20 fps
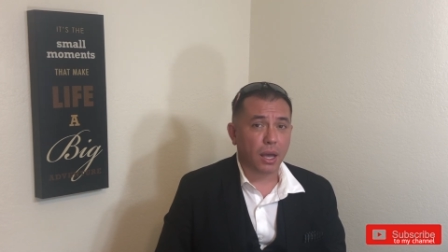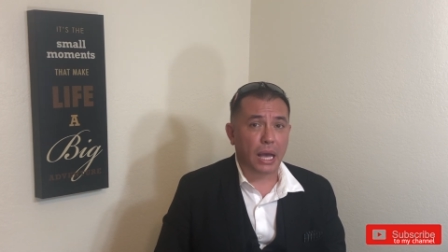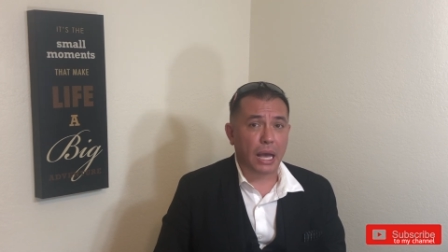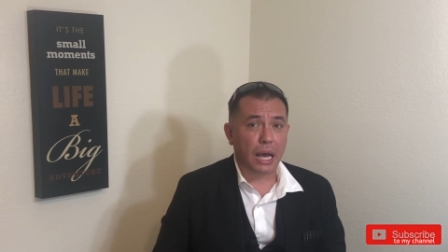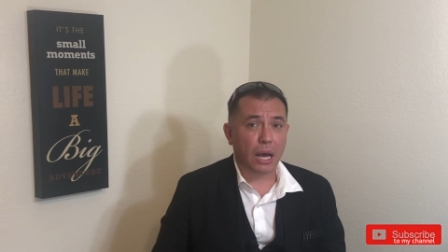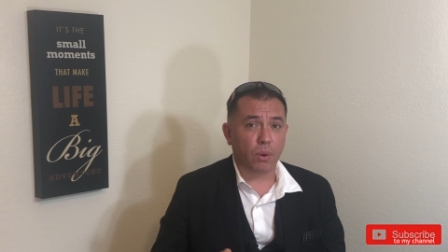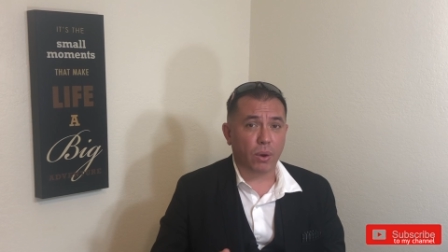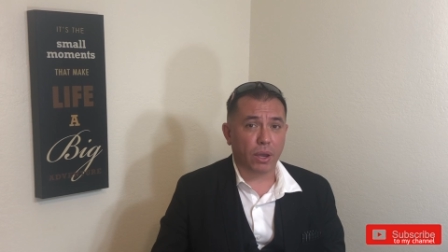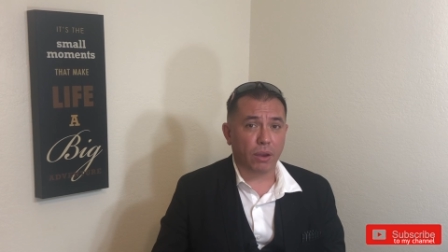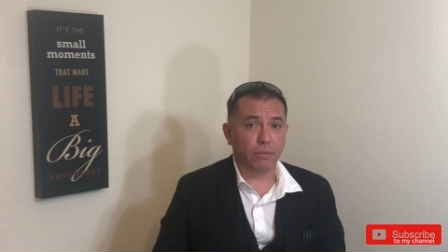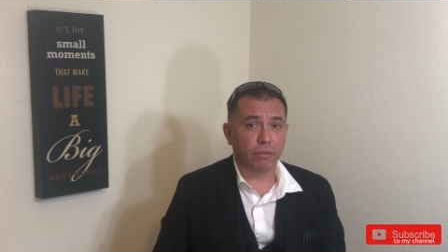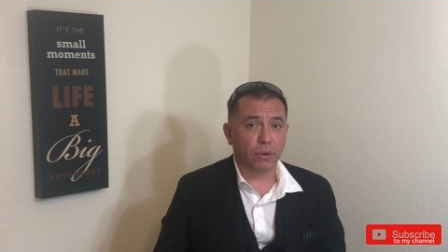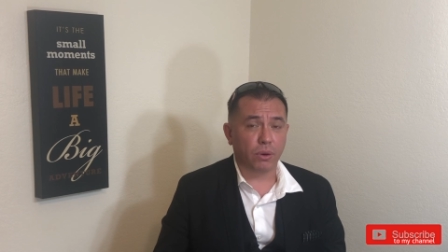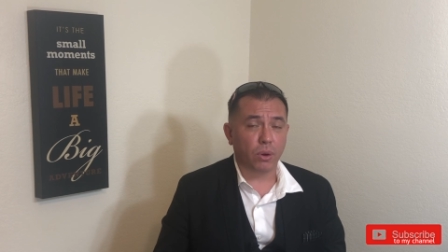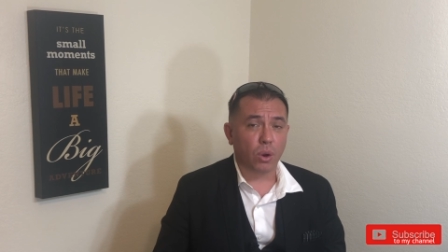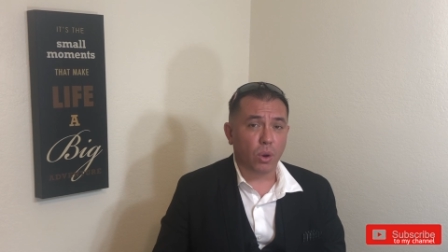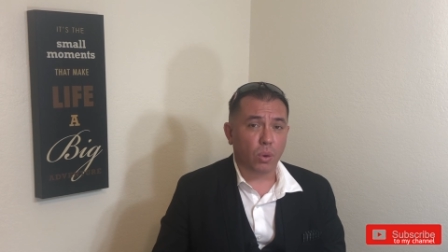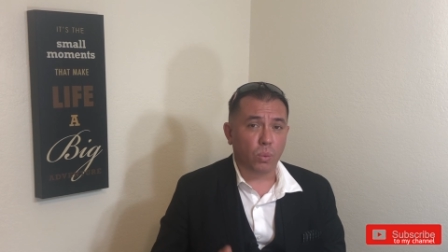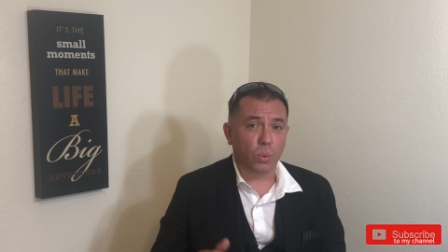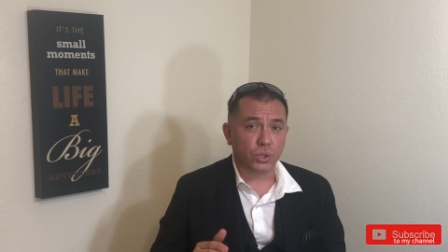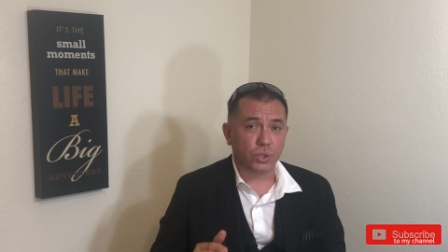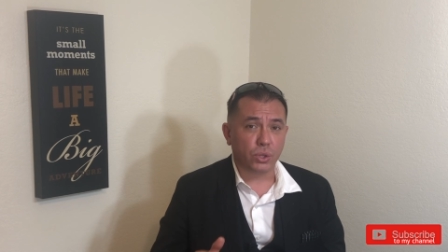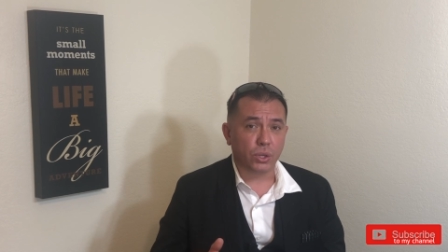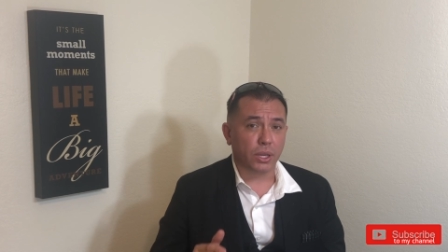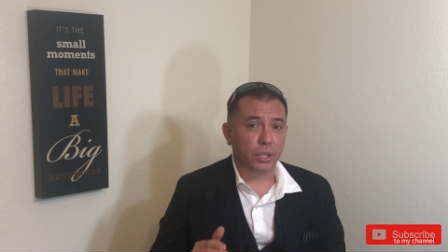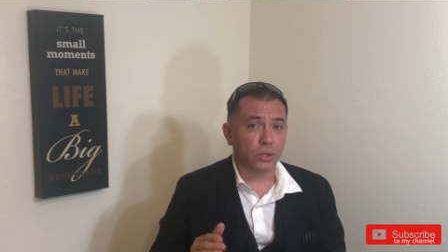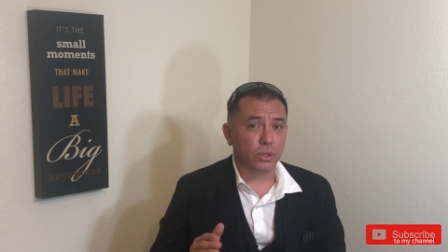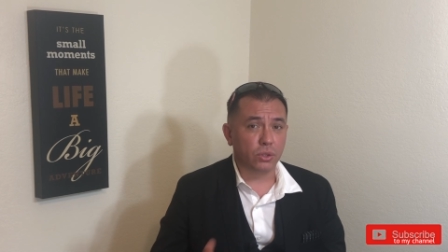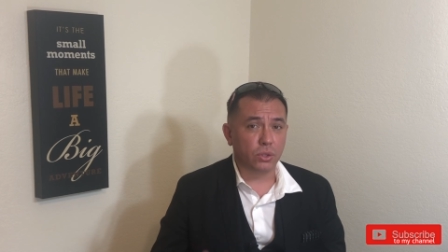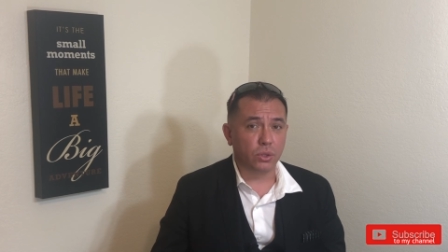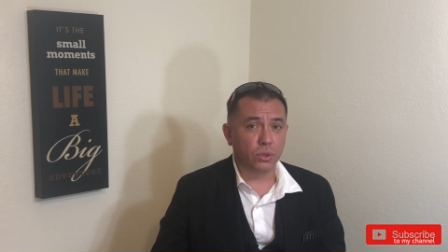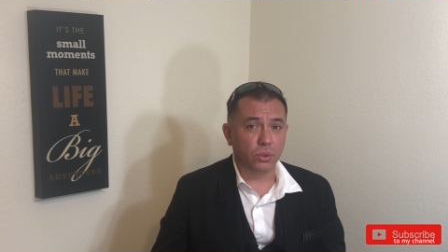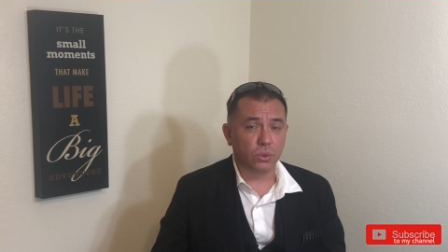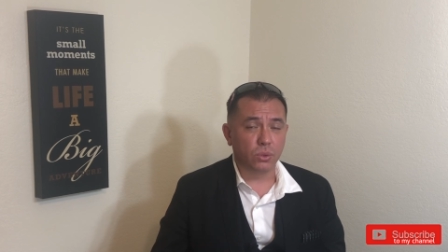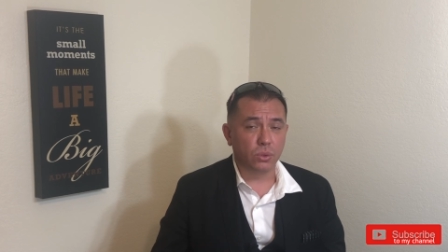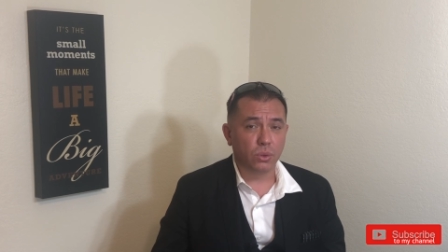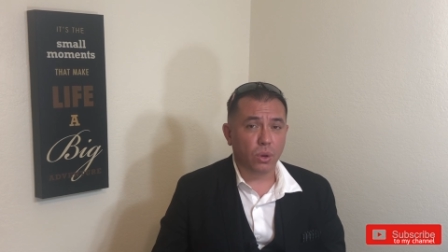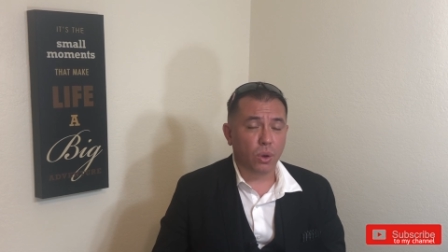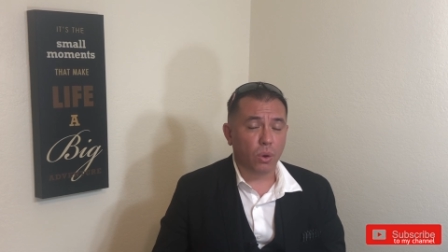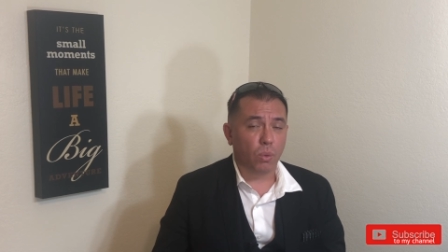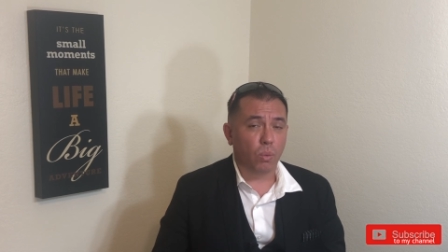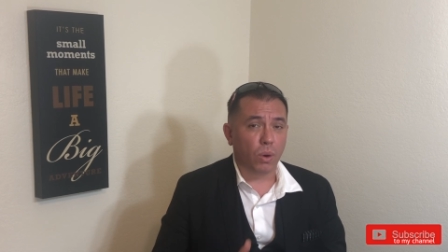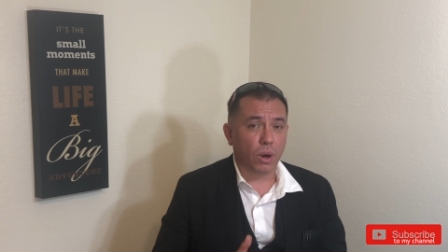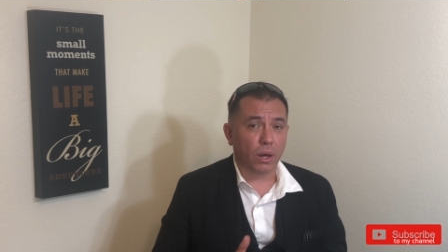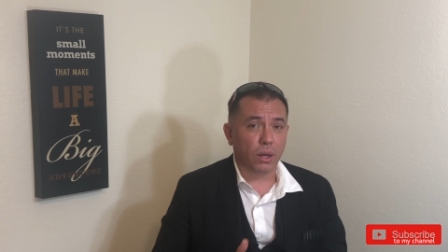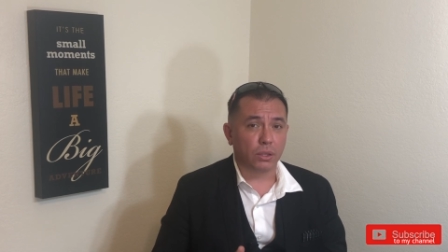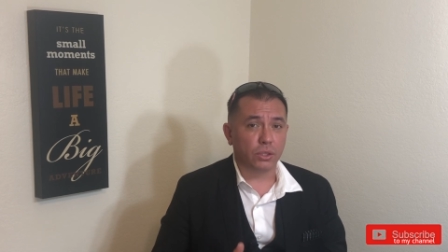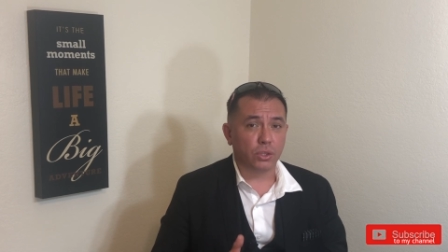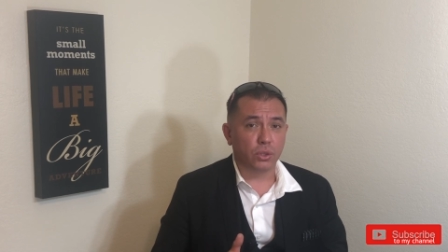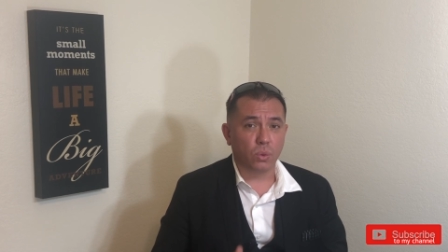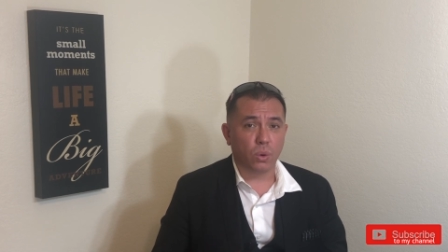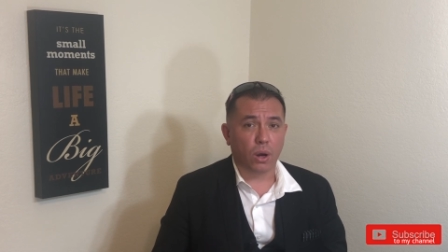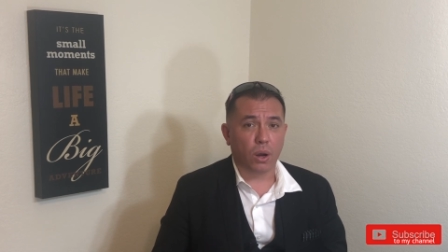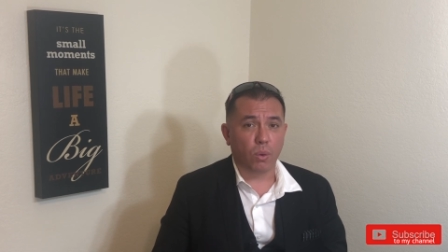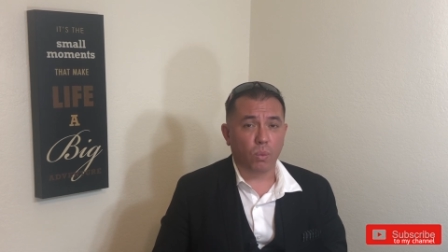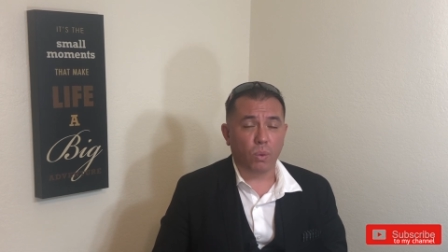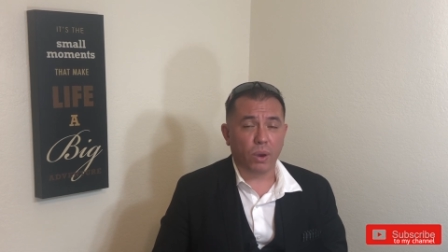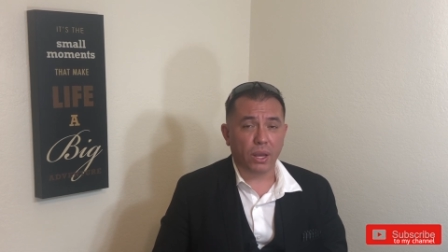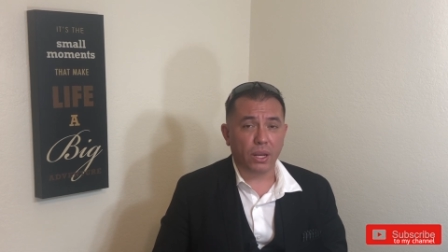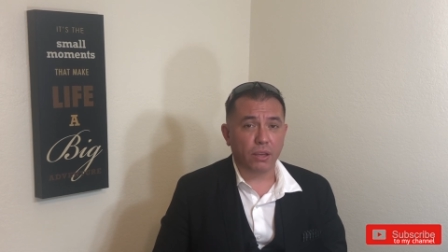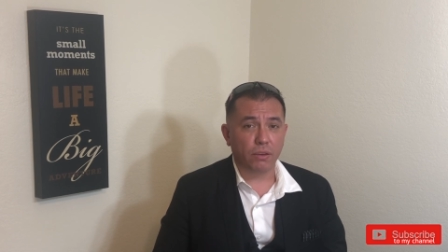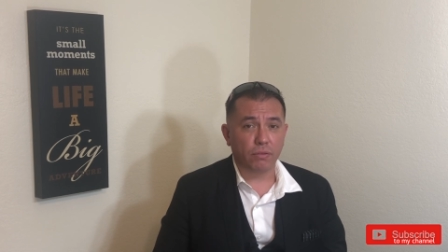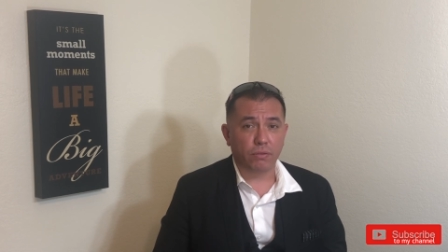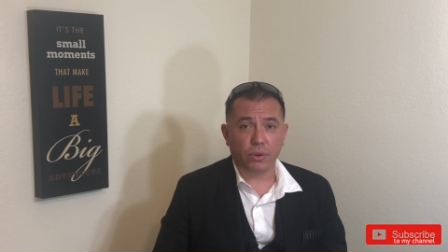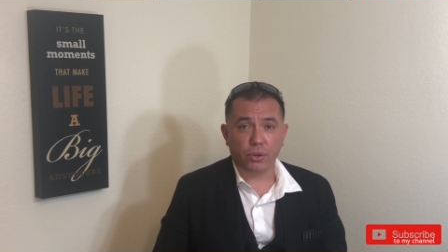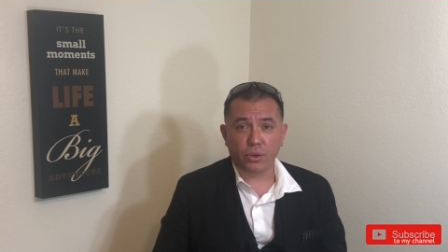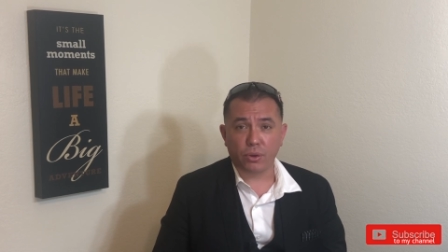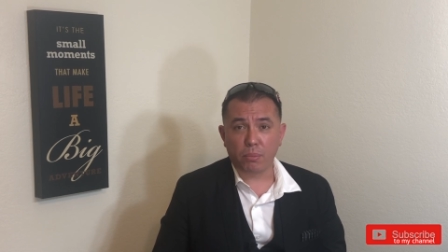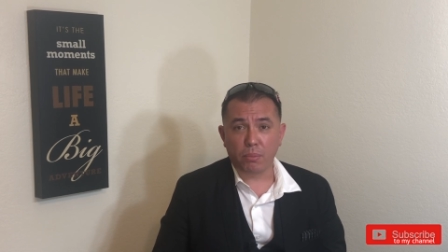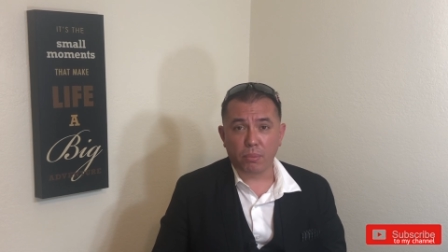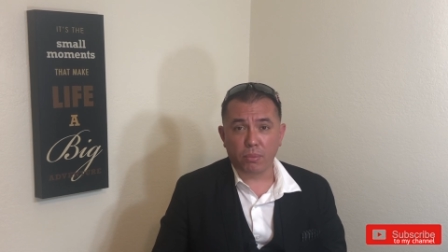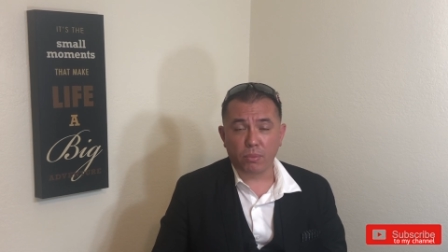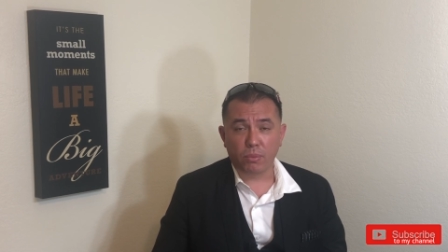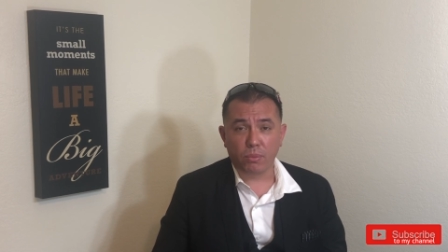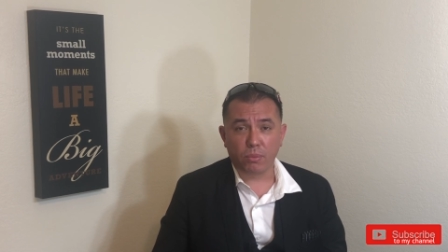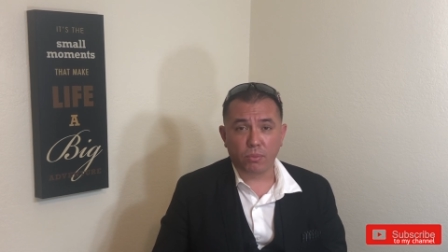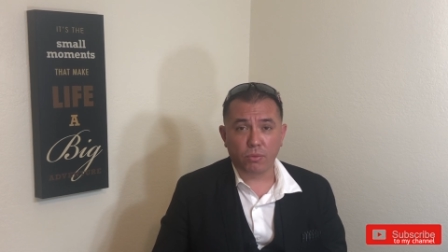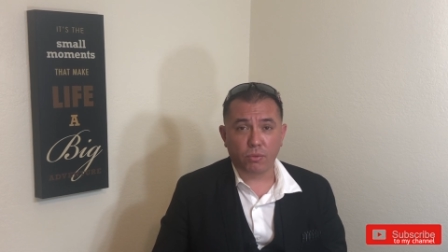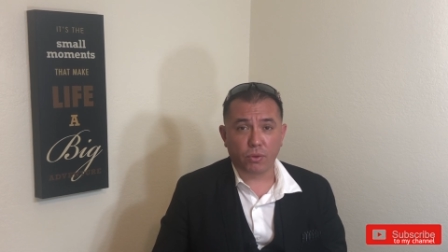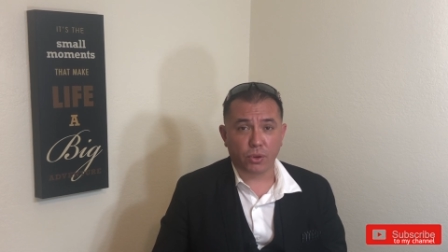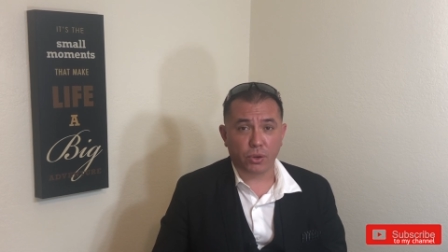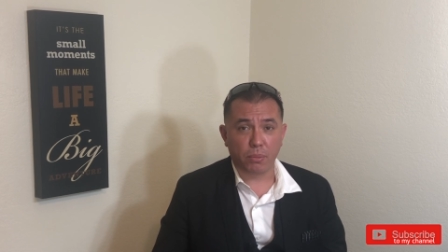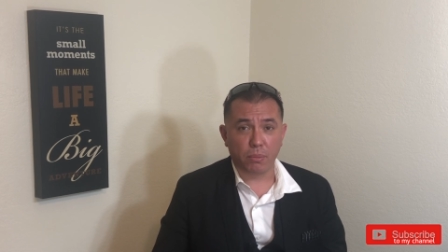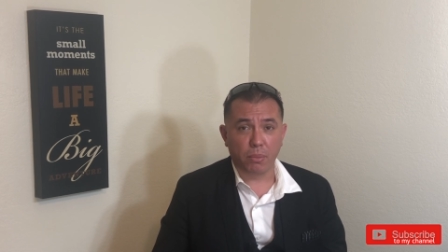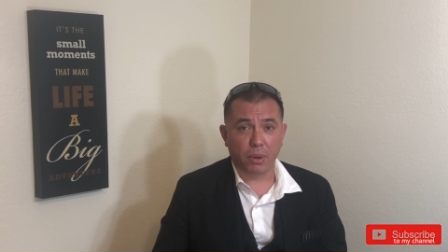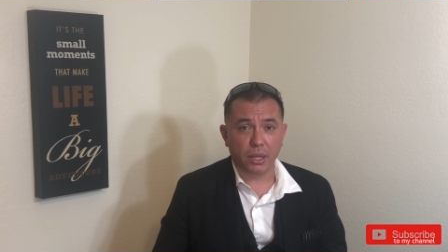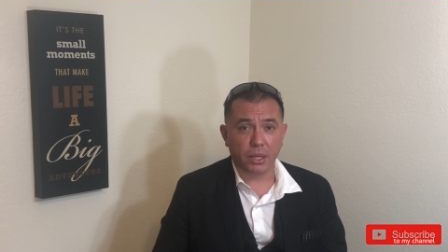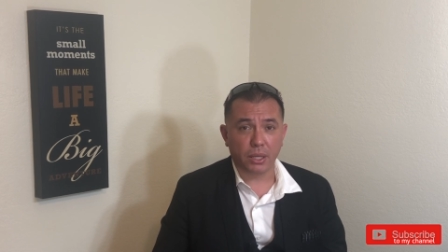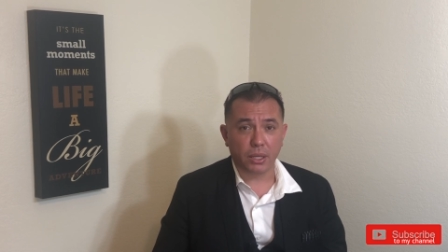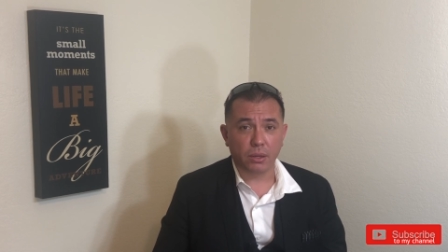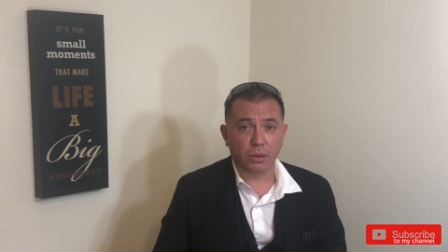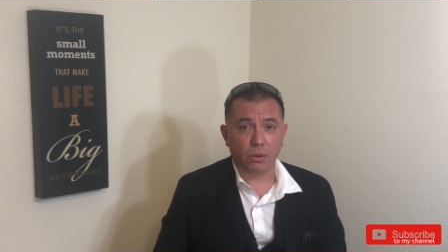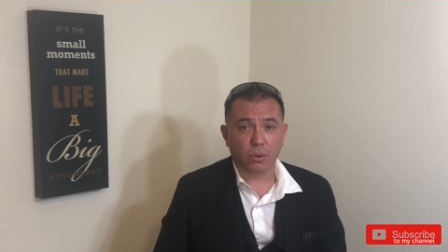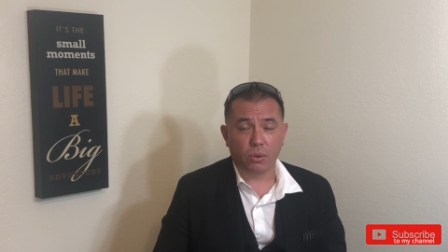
However, what you can do while you are waiting for your money